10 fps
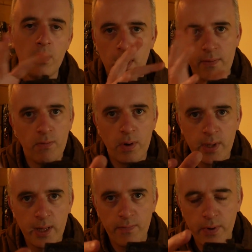don't have to
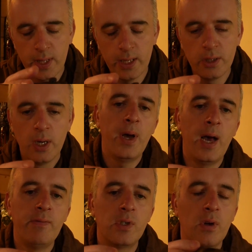rotate your footage, but
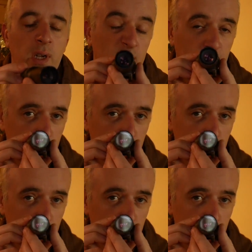I've just got it set